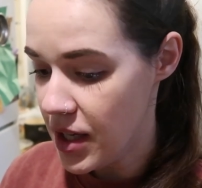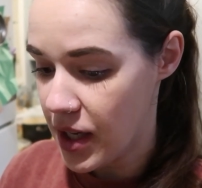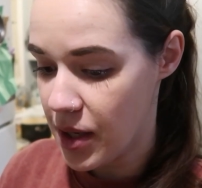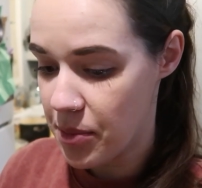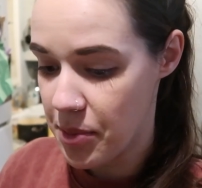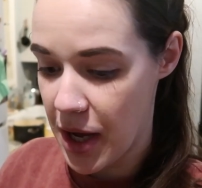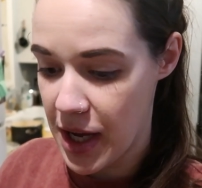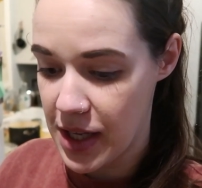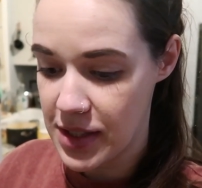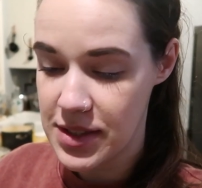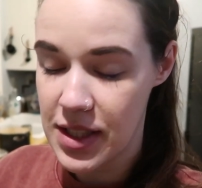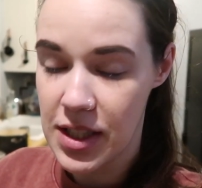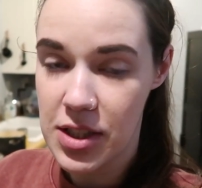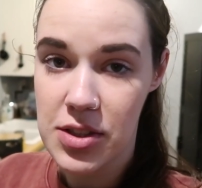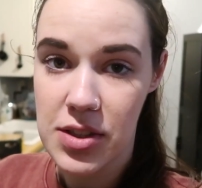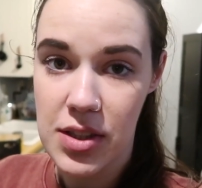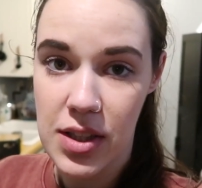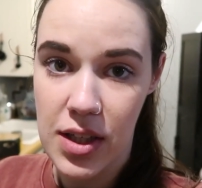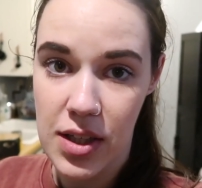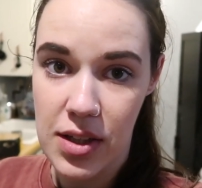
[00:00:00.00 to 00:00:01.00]
And Matt is
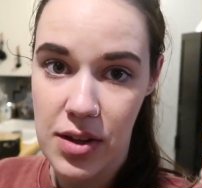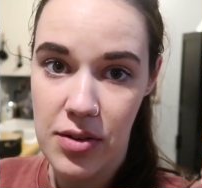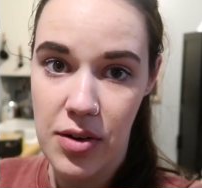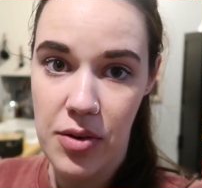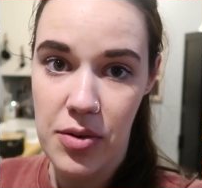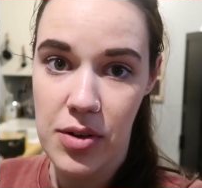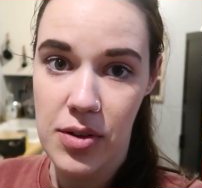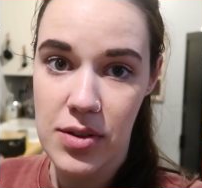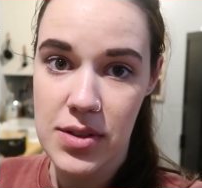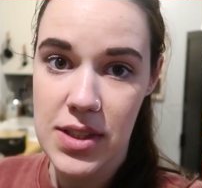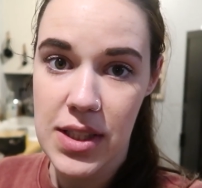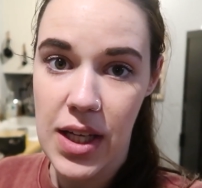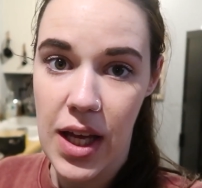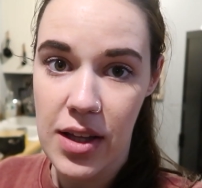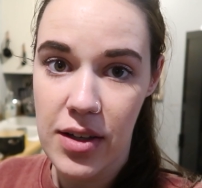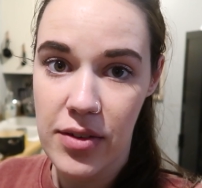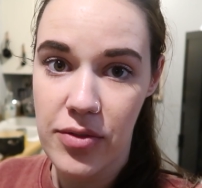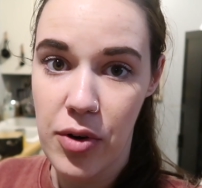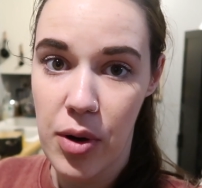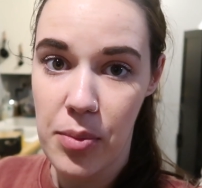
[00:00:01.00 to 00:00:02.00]
actually going to throw it all
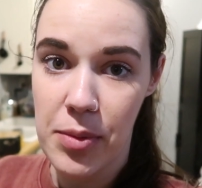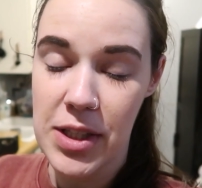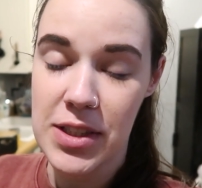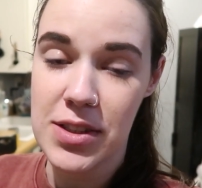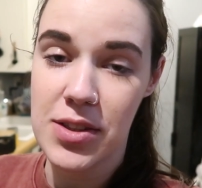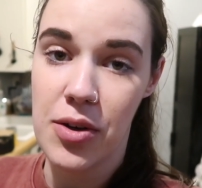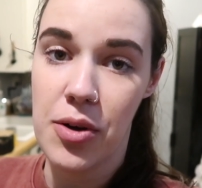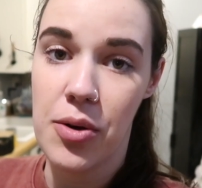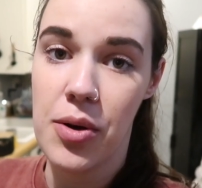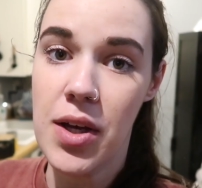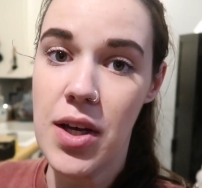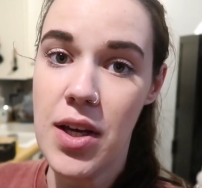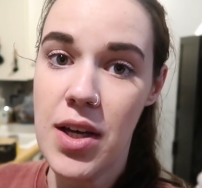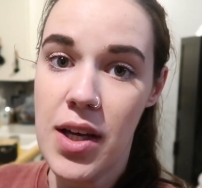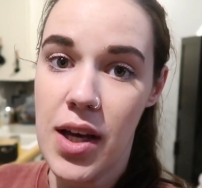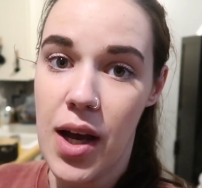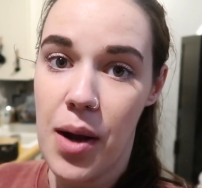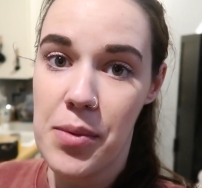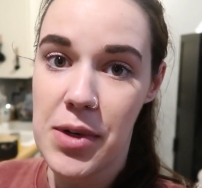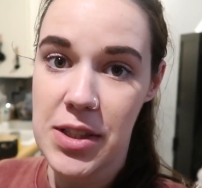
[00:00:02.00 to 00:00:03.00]
together for me, so
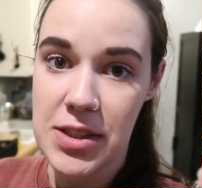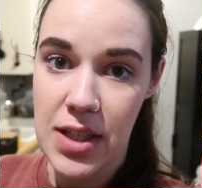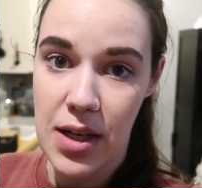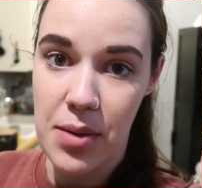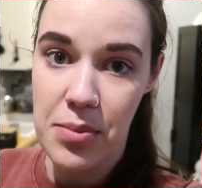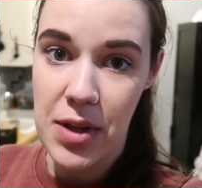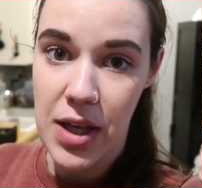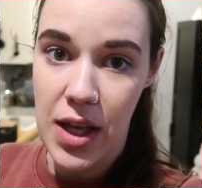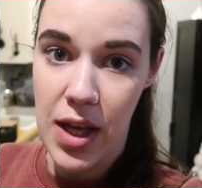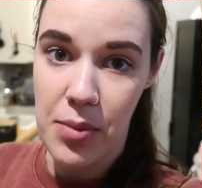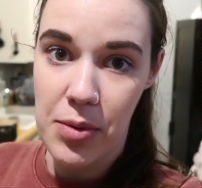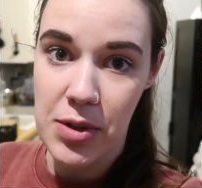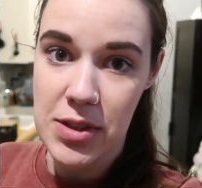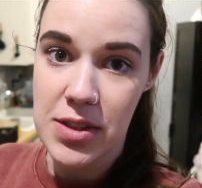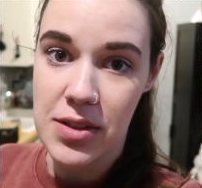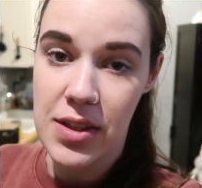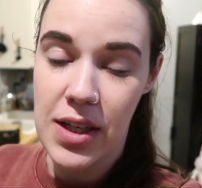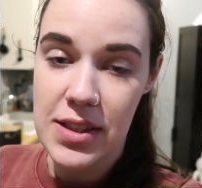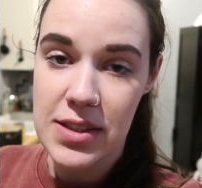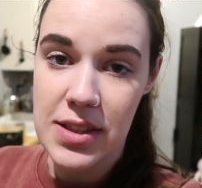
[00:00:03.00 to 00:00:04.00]
I'm going to set up the camera
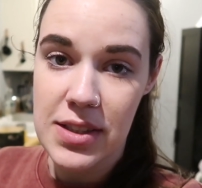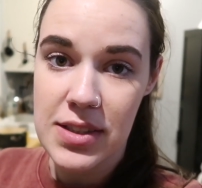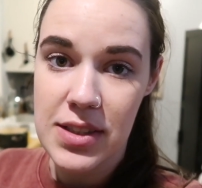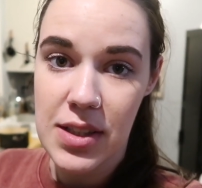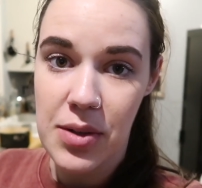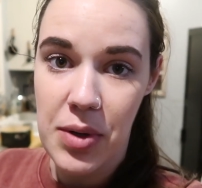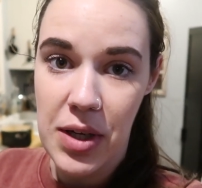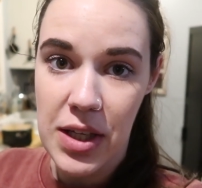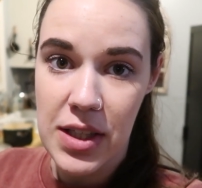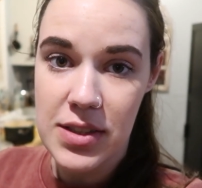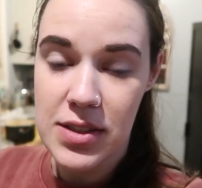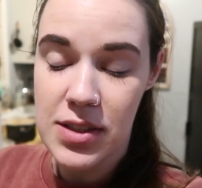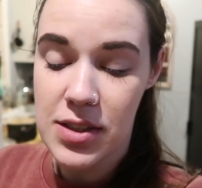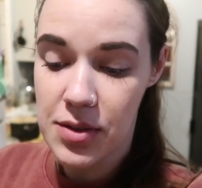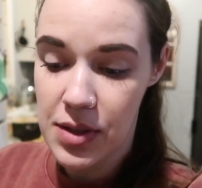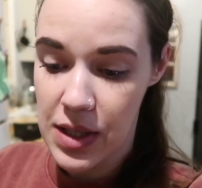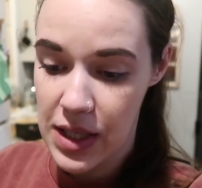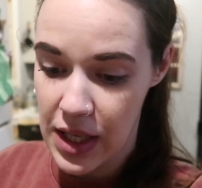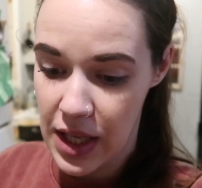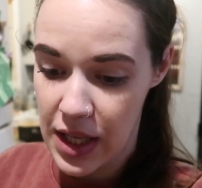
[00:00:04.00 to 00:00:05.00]
so you guys can see what he's
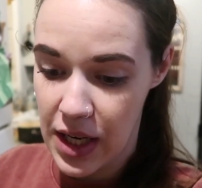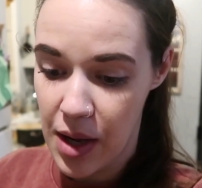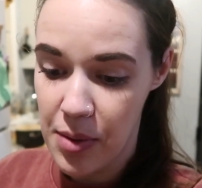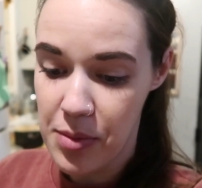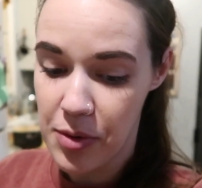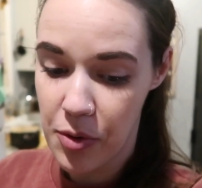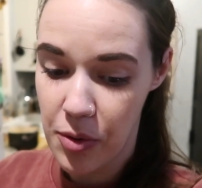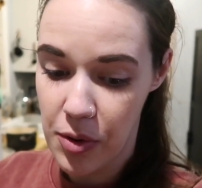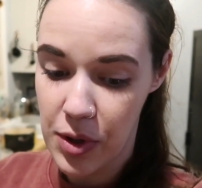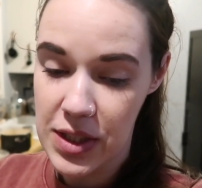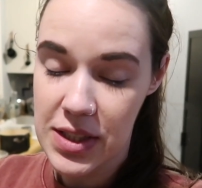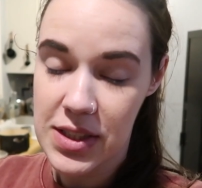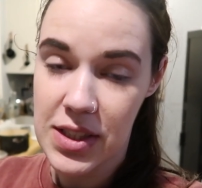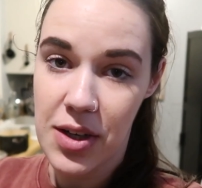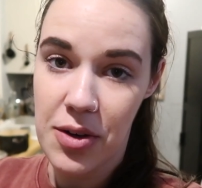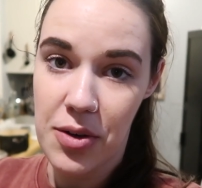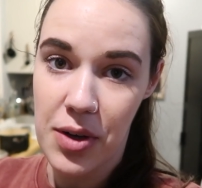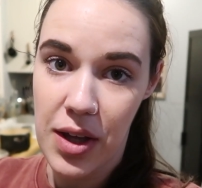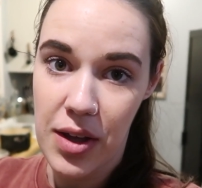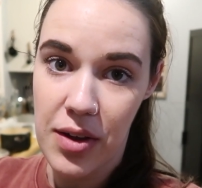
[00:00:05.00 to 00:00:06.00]
doing, and I'm going to
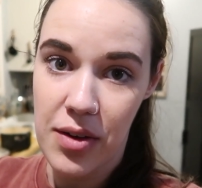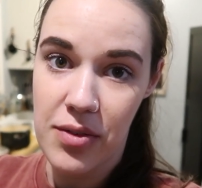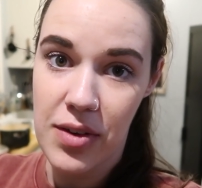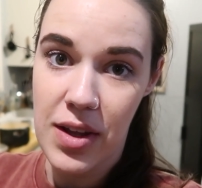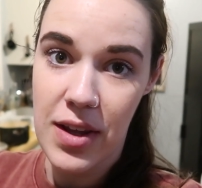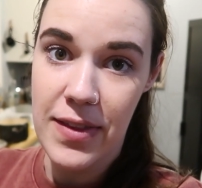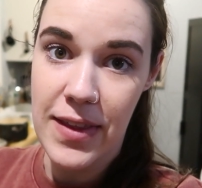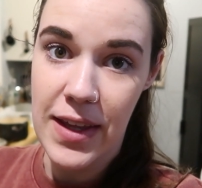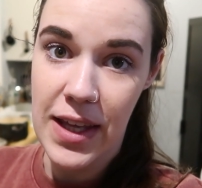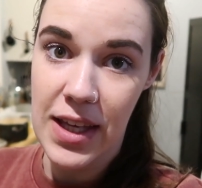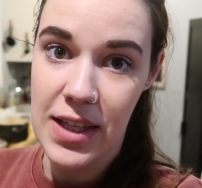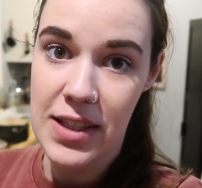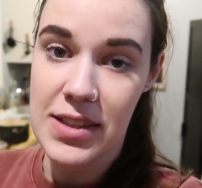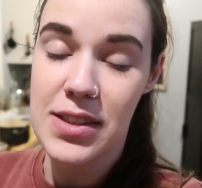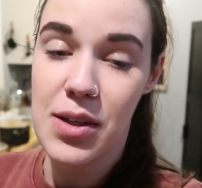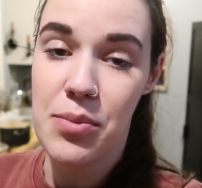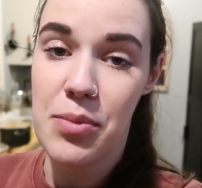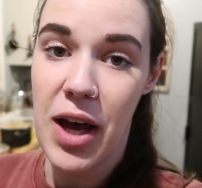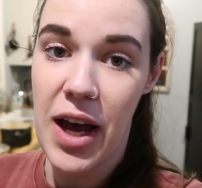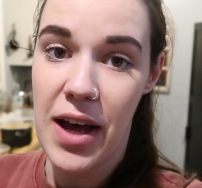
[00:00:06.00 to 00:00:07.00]
go give the
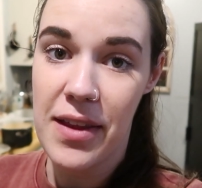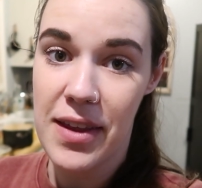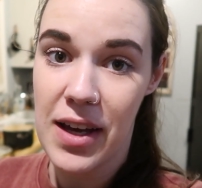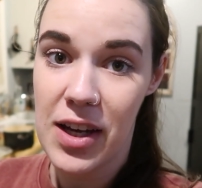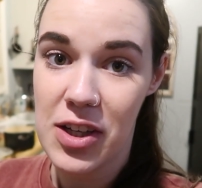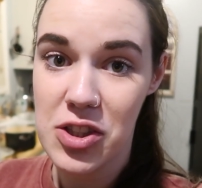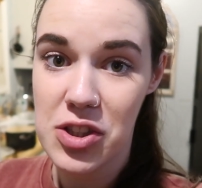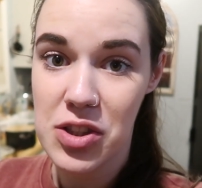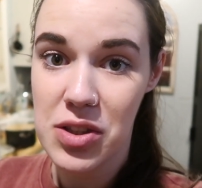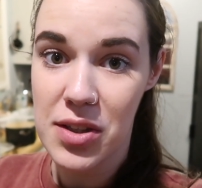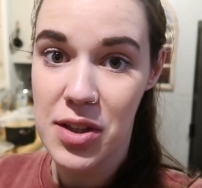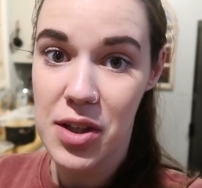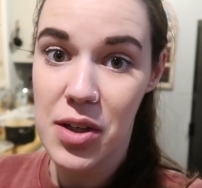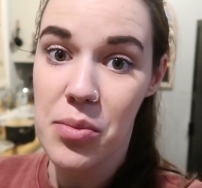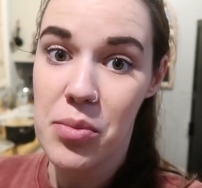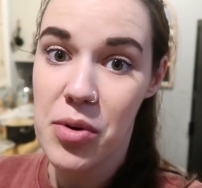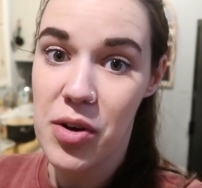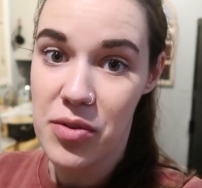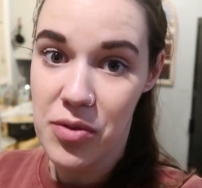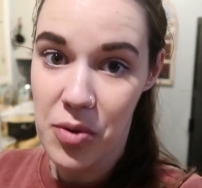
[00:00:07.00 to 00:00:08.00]
kids a bath actually
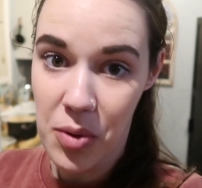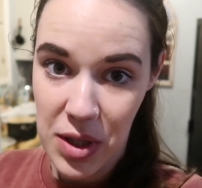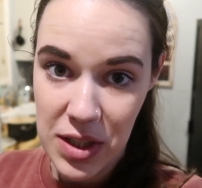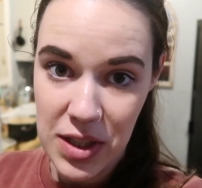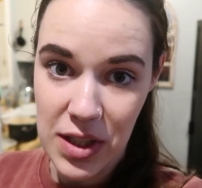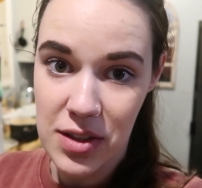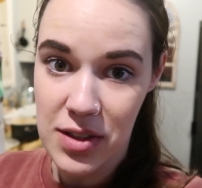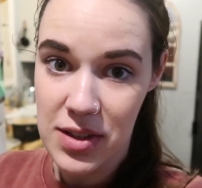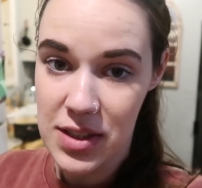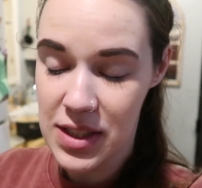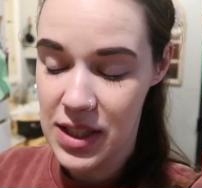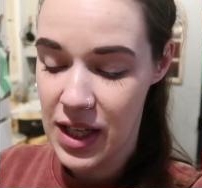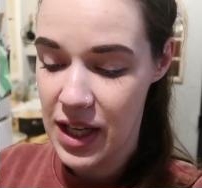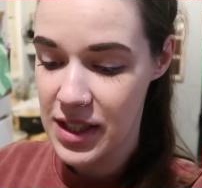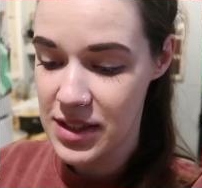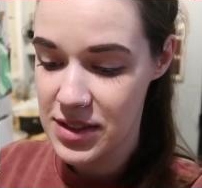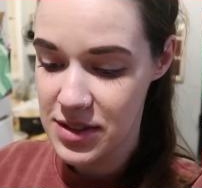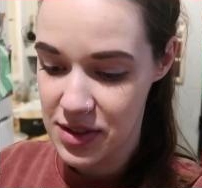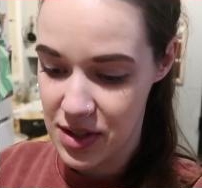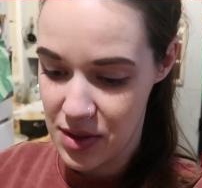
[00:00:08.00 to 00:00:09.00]
before dinner
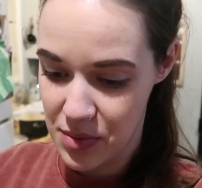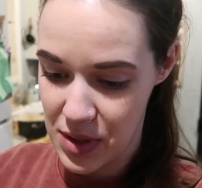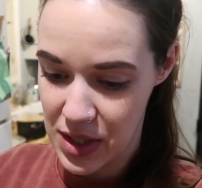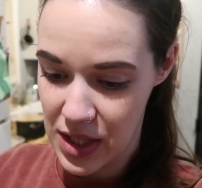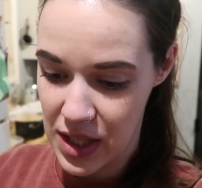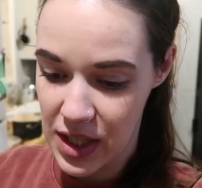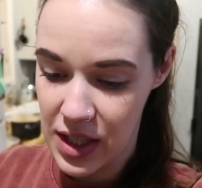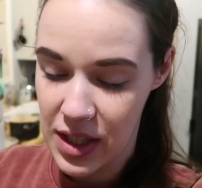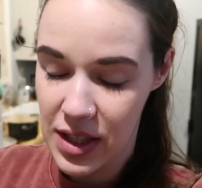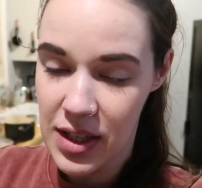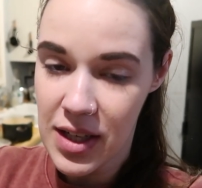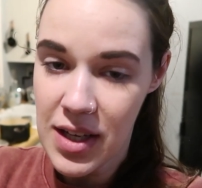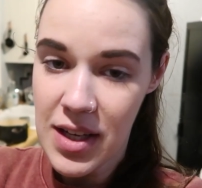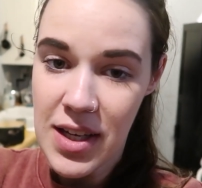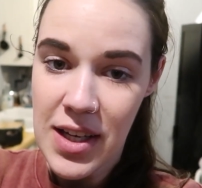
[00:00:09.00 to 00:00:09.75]
tonight so that we can